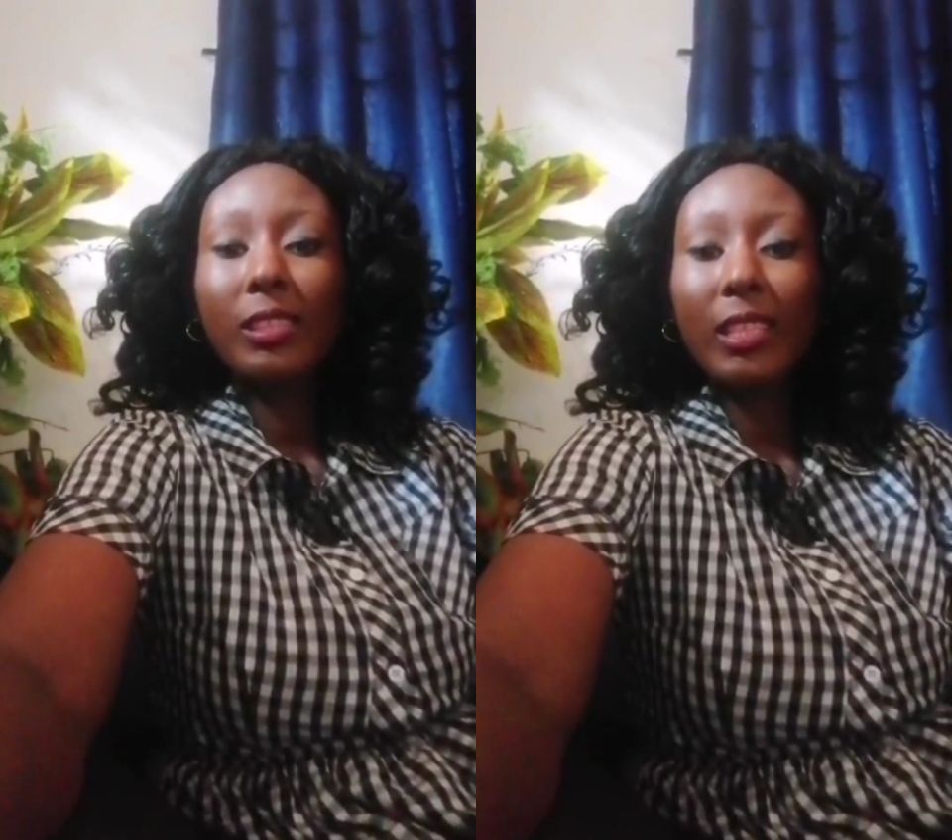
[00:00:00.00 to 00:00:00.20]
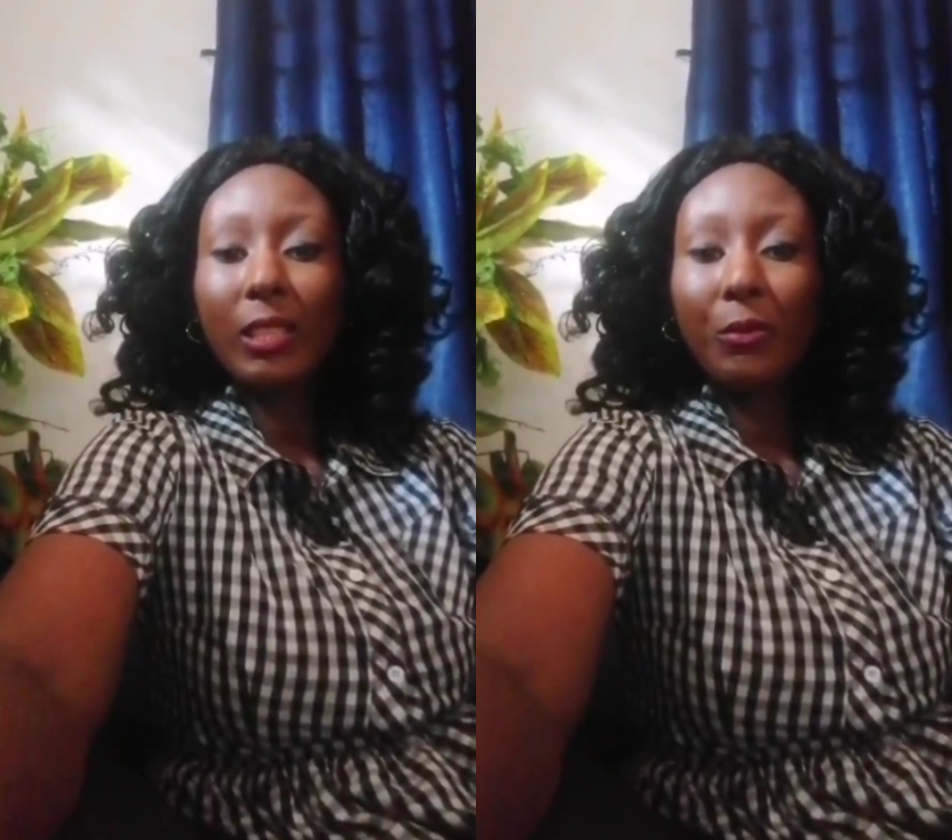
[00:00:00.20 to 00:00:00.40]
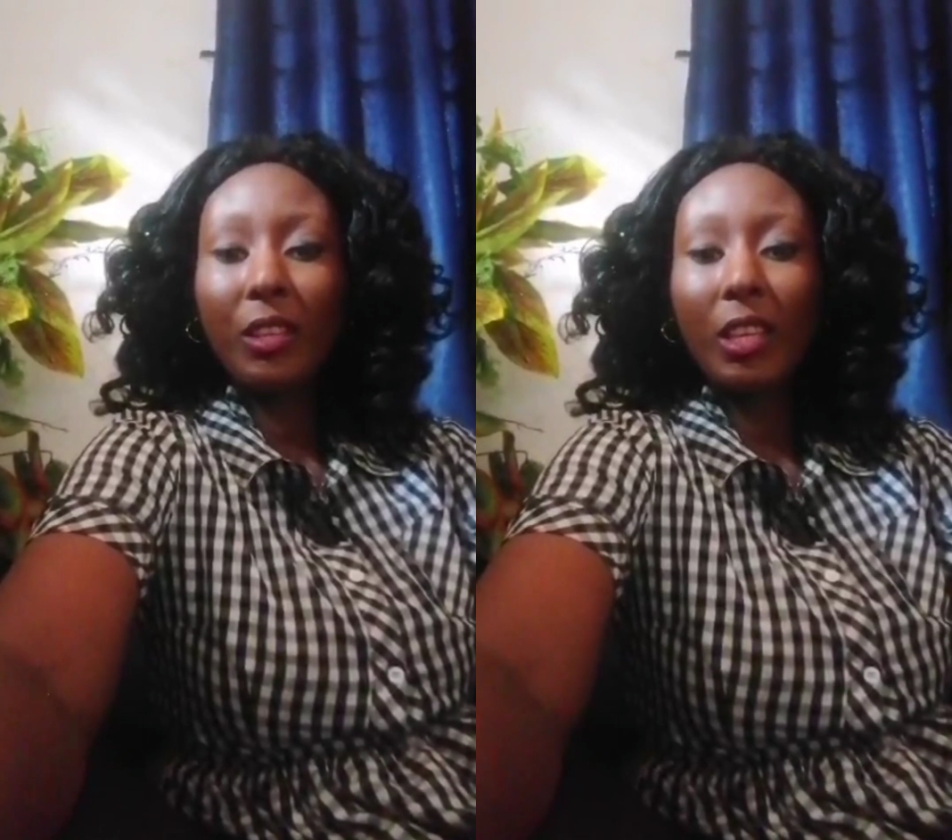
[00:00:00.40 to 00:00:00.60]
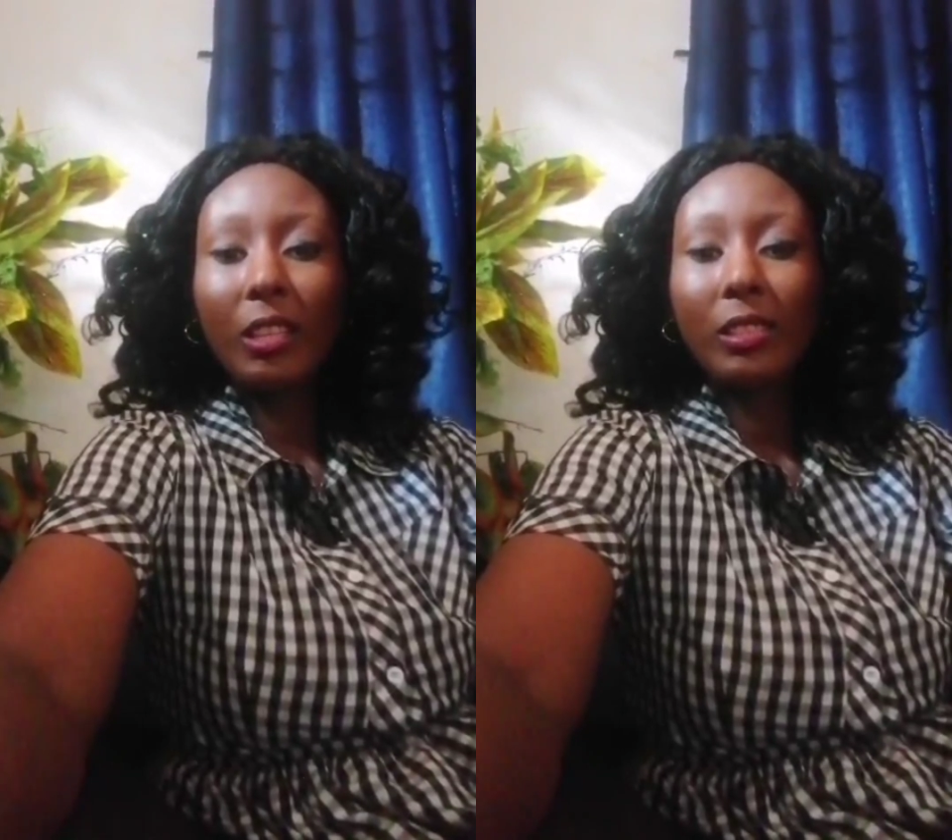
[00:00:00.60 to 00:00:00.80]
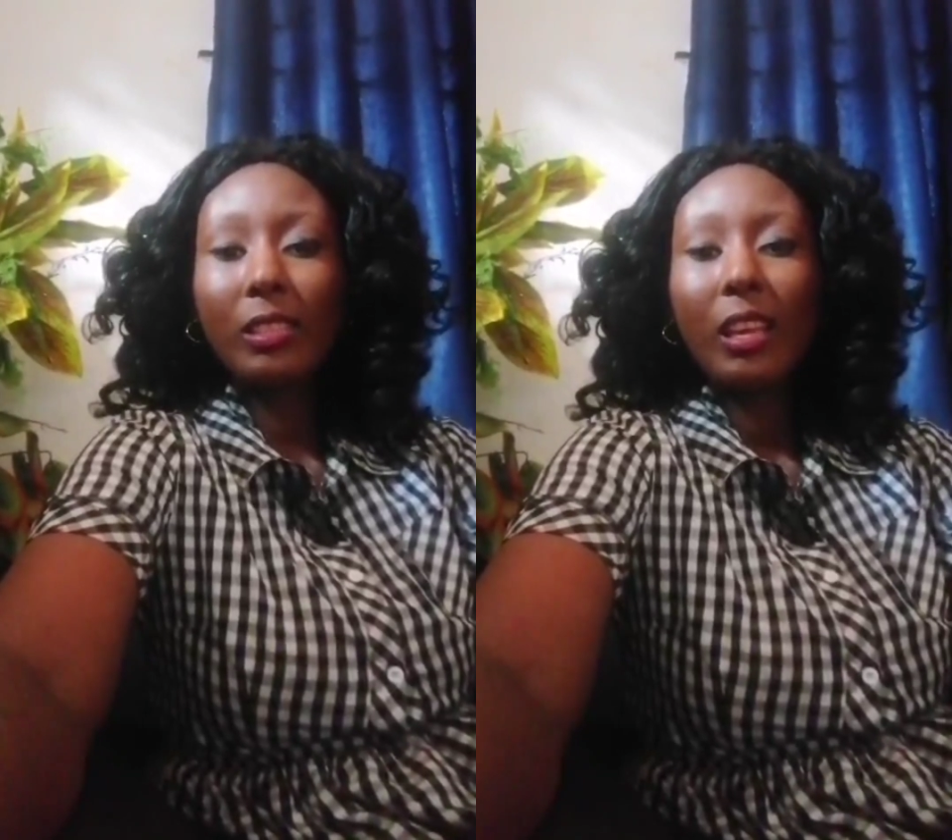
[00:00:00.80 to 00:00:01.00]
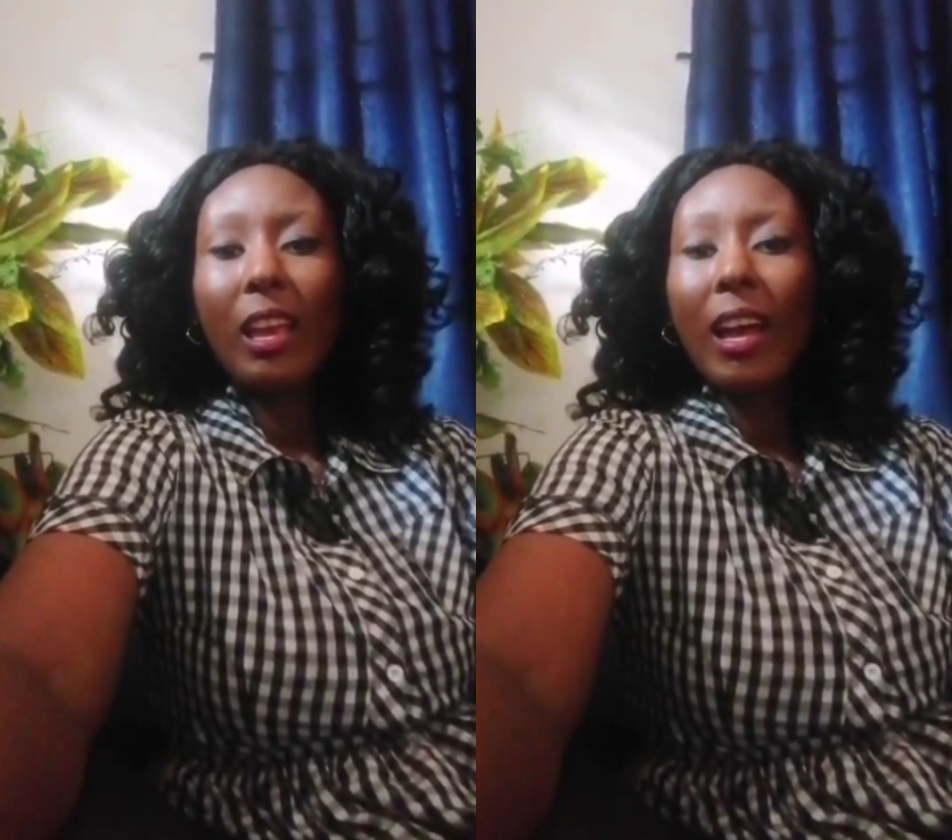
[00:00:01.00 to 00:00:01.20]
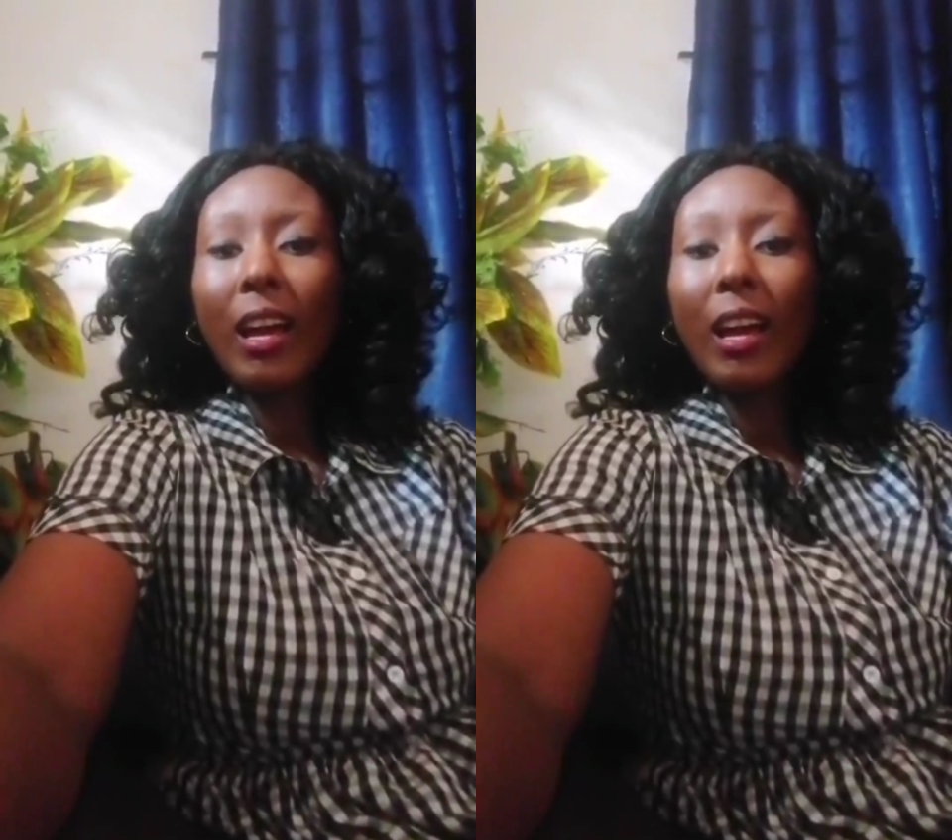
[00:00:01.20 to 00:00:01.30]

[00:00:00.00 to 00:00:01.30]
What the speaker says: certificates